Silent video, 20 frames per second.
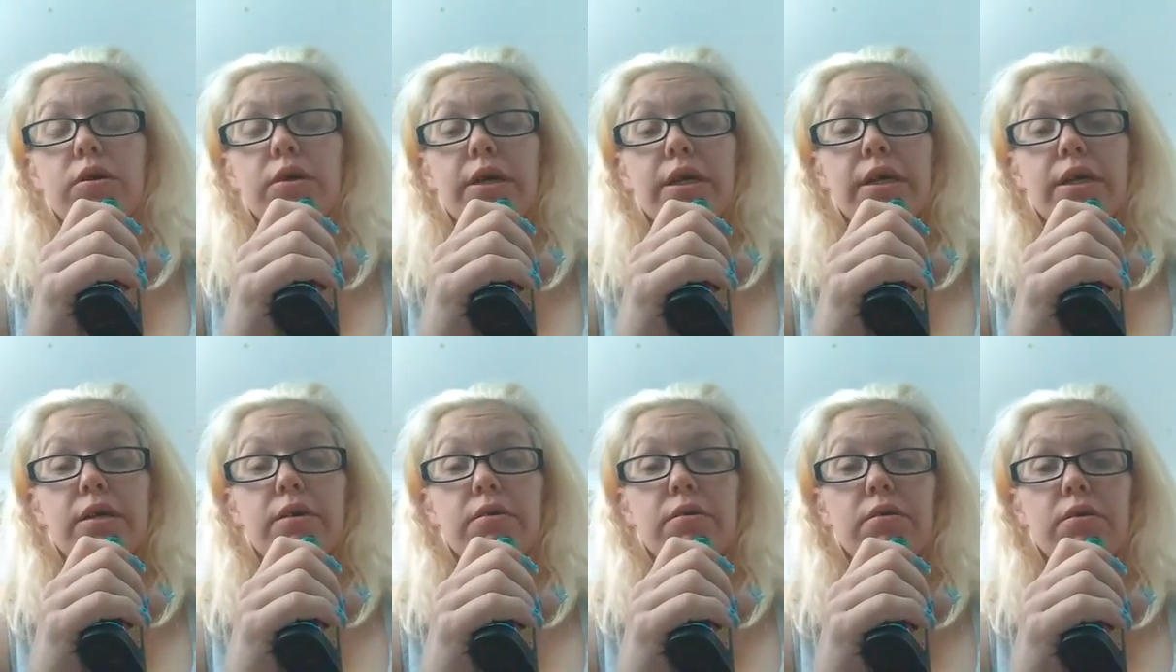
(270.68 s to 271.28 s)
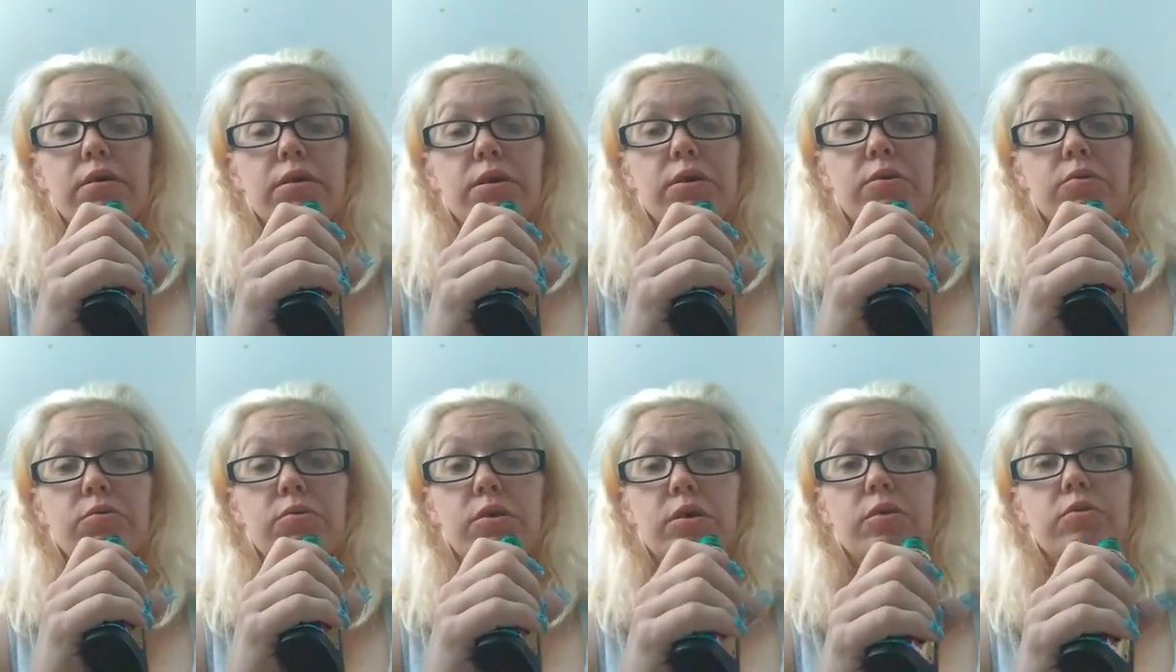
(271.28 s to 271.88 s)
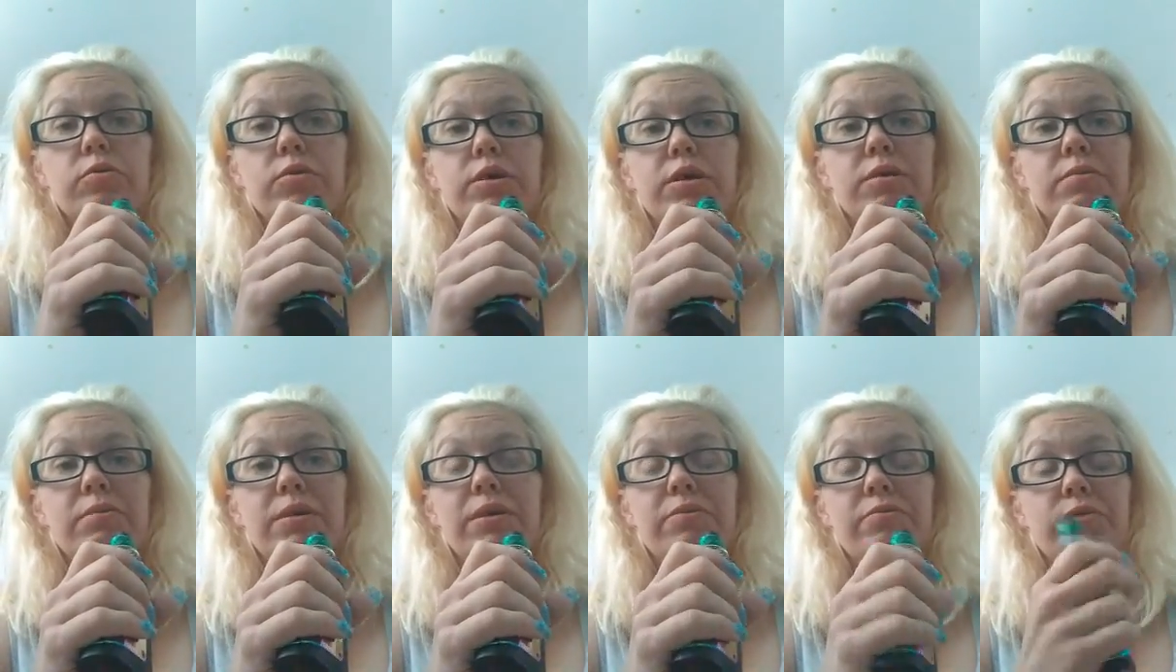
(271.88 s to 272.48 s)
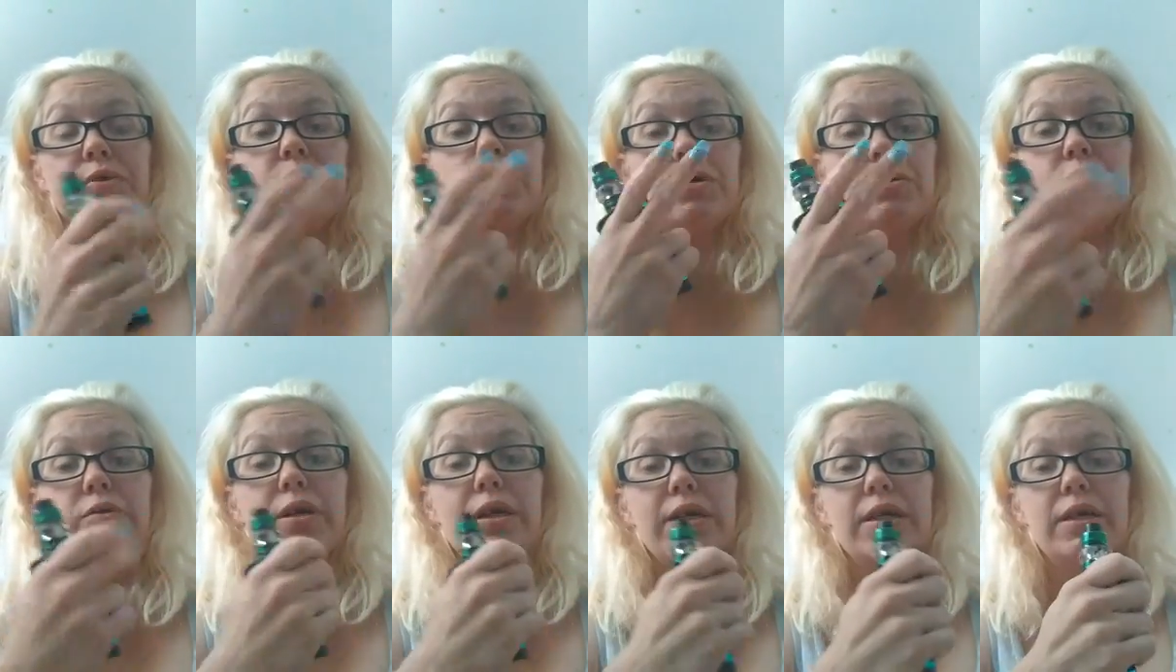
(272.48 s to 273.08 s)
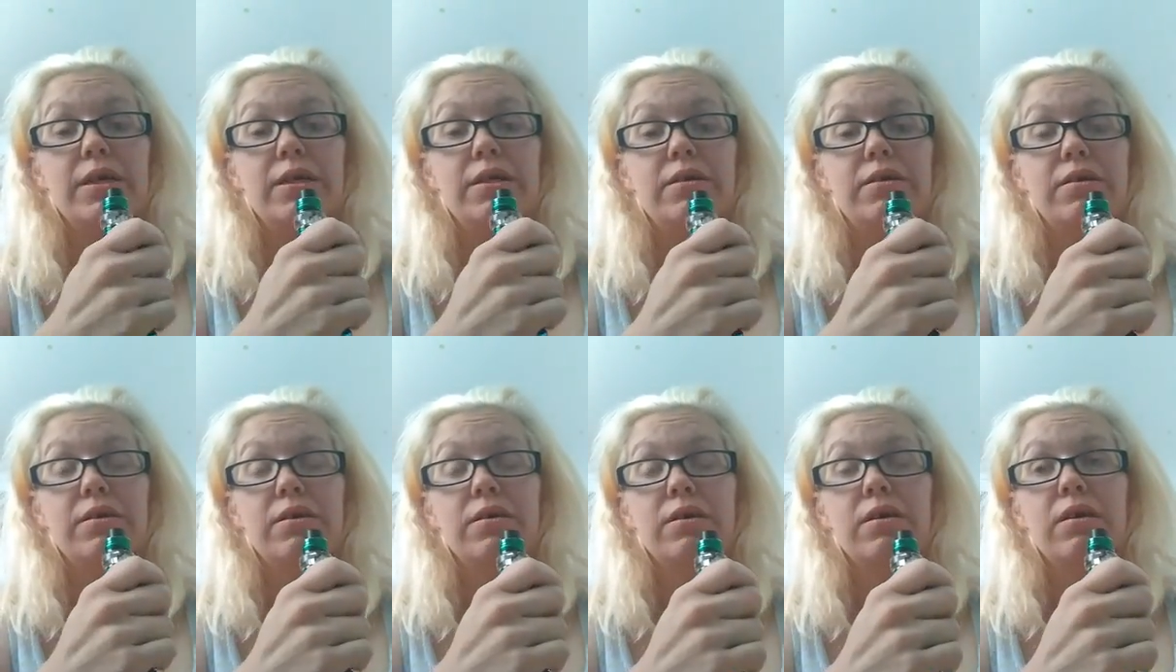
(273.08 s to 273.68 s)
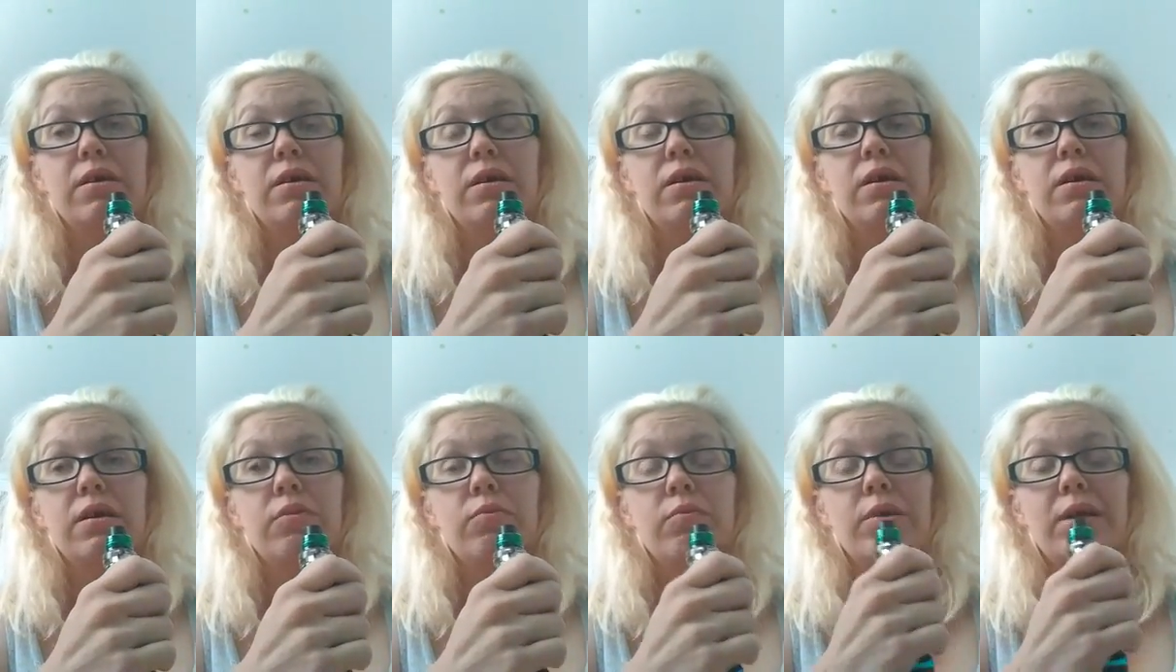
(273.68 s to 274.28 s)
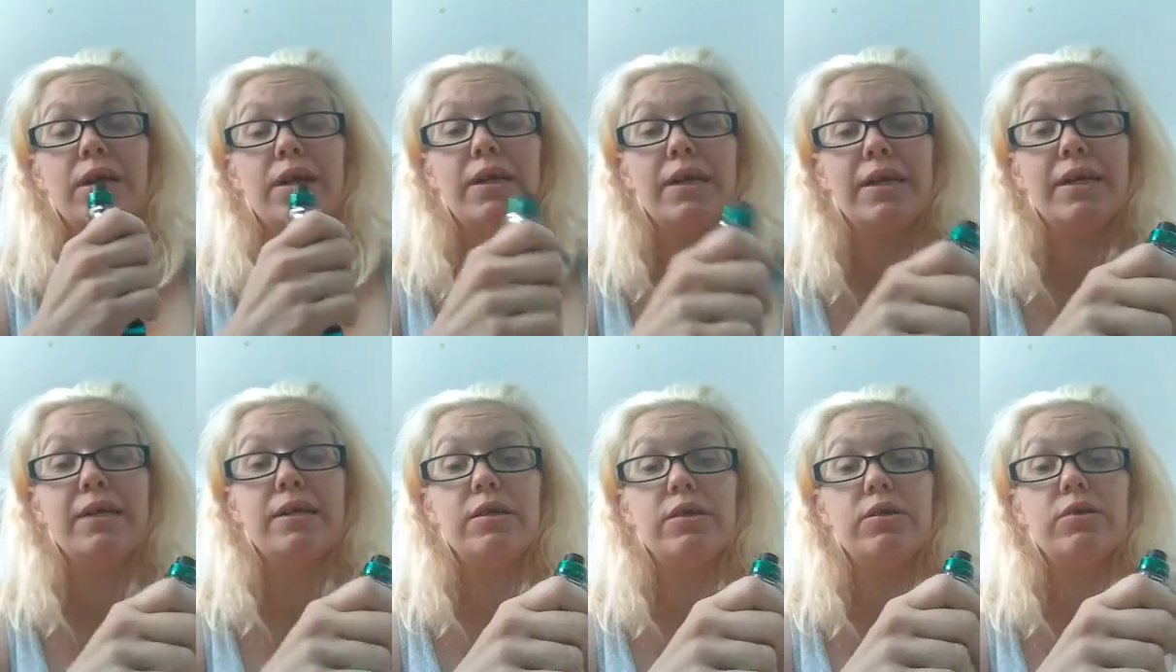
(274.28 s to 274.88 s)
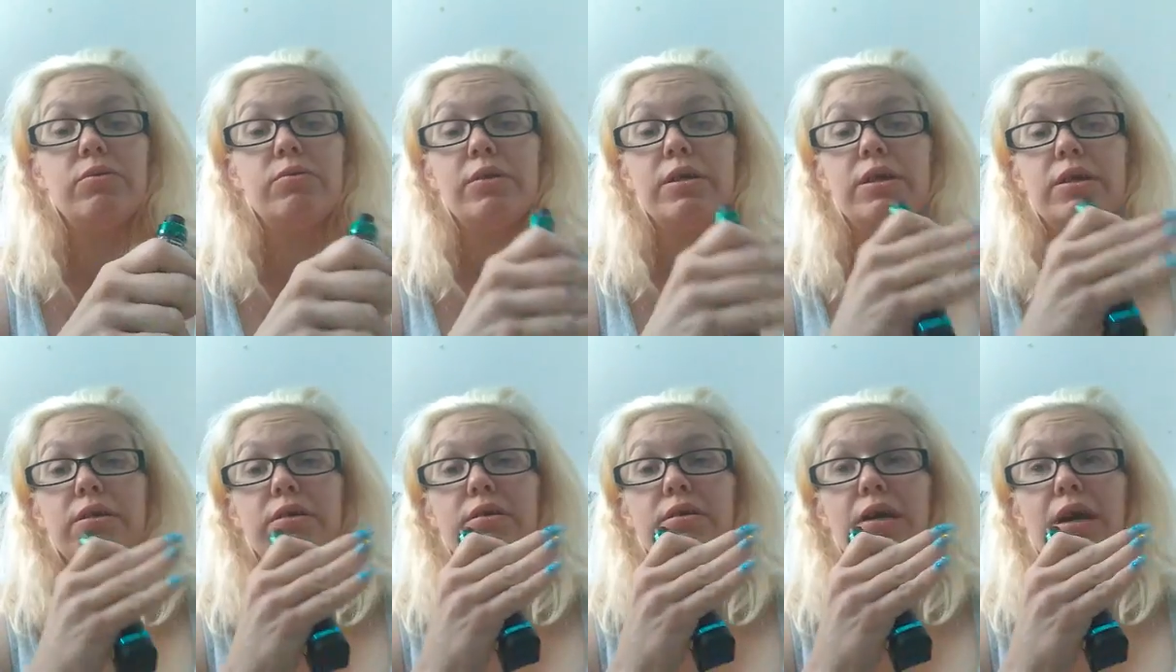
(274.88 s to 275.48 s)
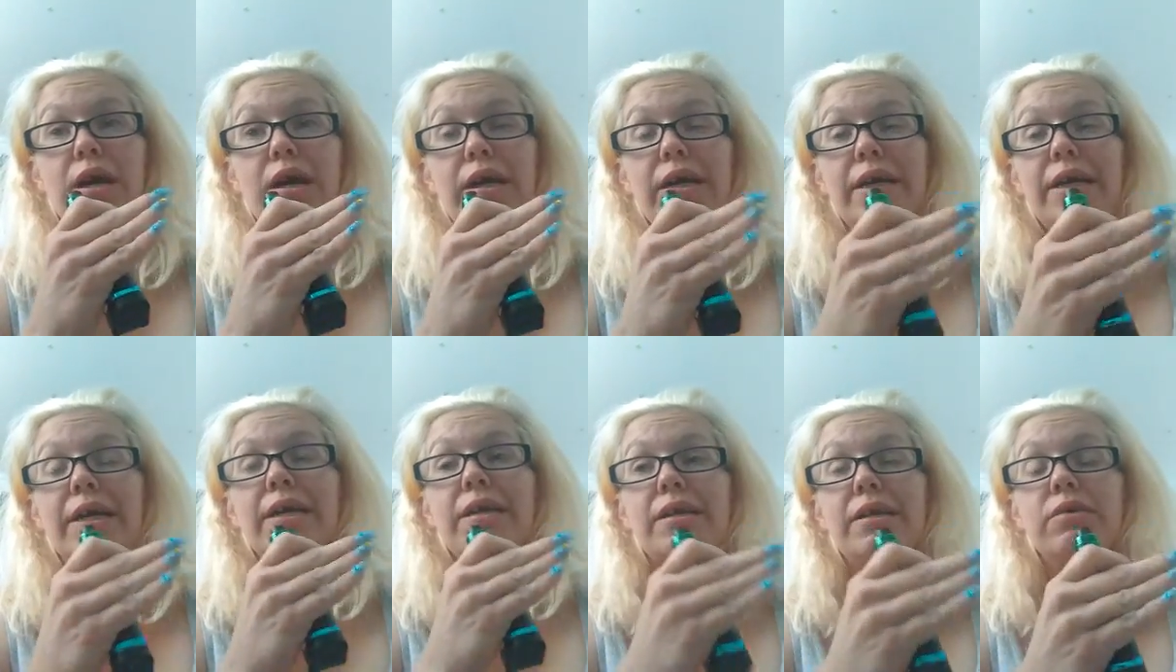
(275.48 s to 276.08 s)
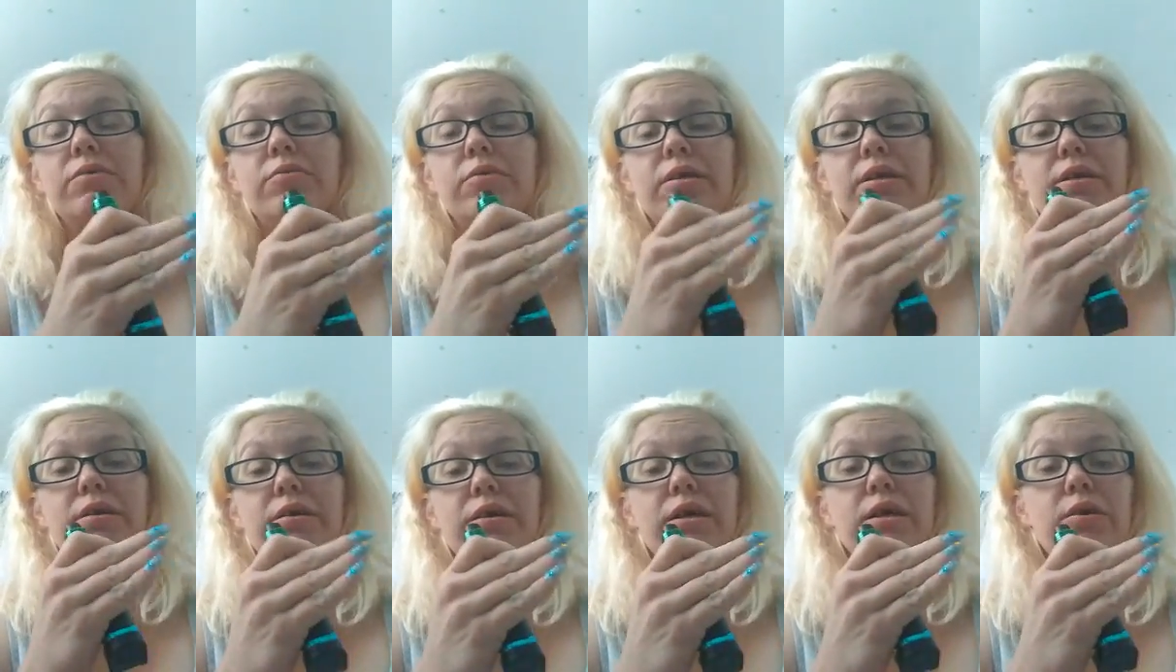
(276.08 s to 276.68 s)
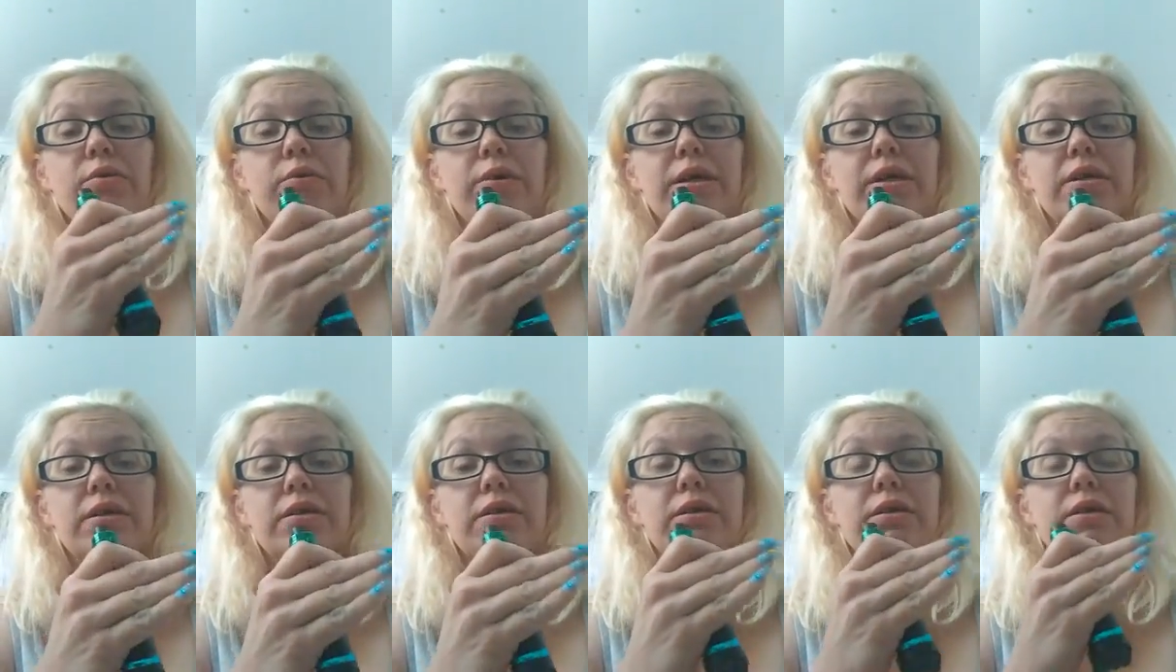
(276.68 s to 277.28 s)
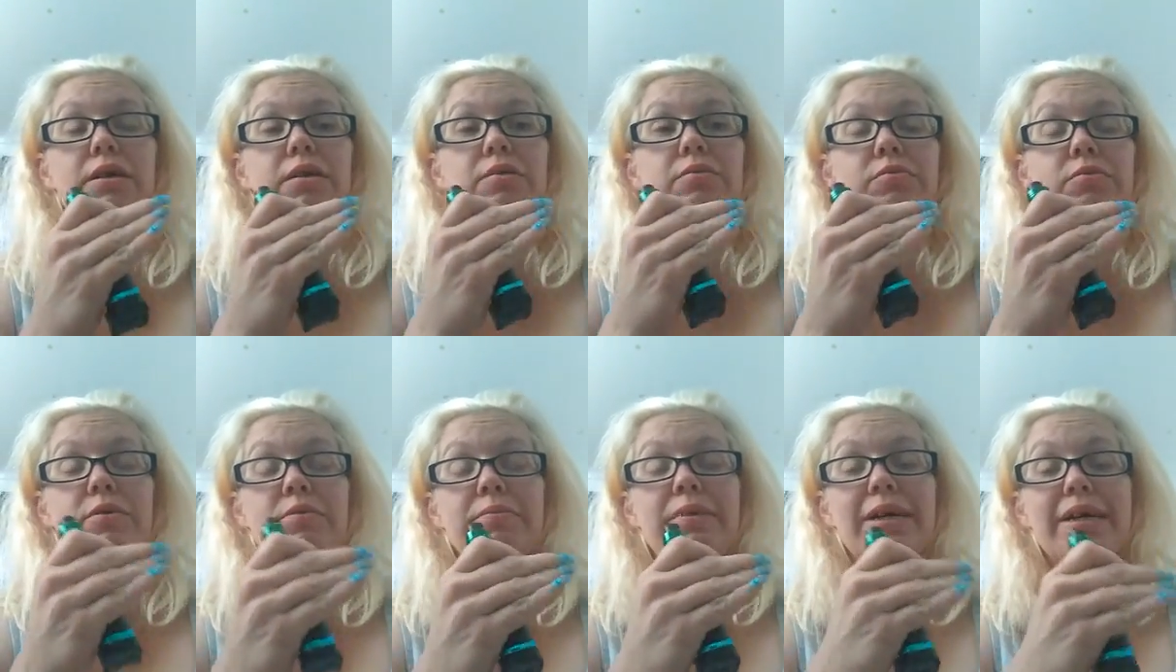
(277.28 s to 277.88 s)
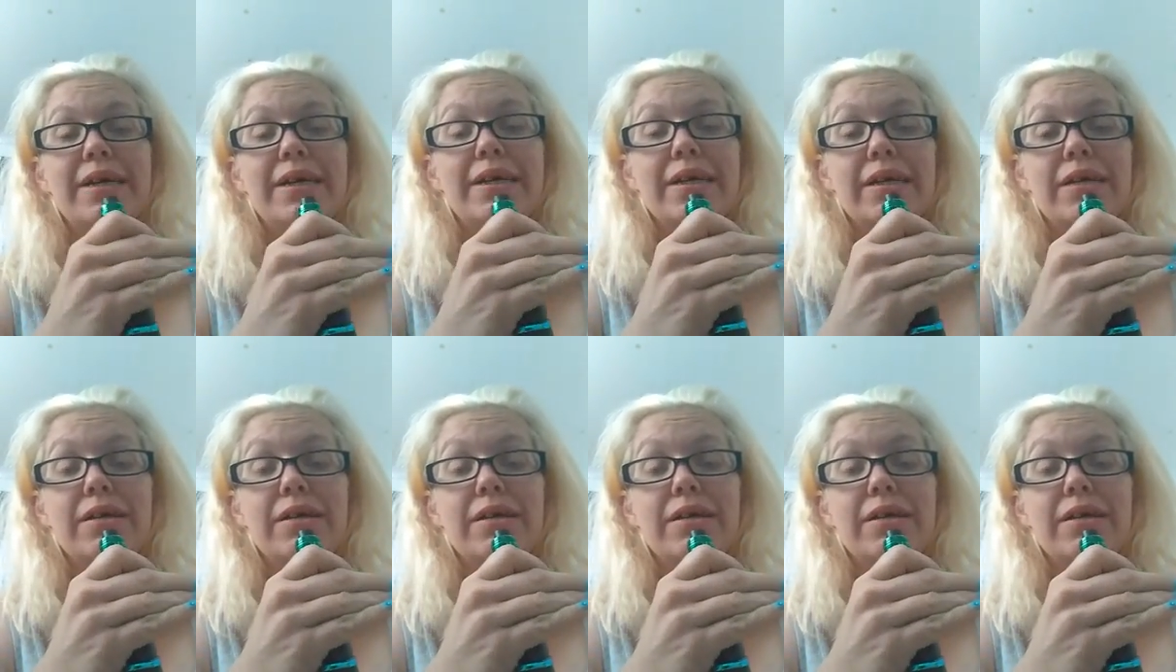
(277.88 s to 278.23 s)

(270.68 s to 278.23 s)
2 days when I needed you, and I can't deal with a psycho ex with my kid, and me having to